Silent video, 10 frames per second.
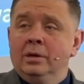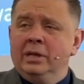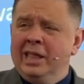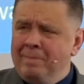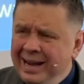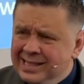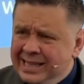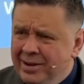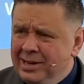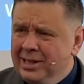Now, that might
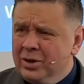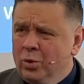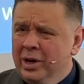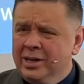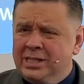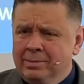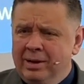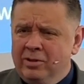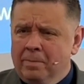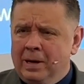sound a little weird. Some
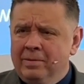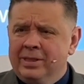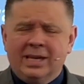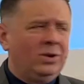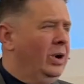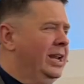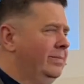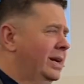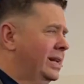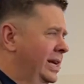of you are probably thinking, wait a
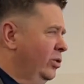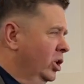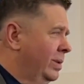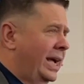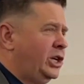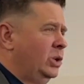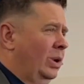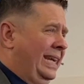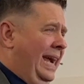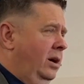minute, isn't rumination
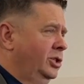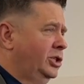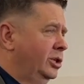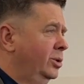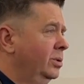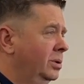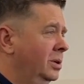what cows do?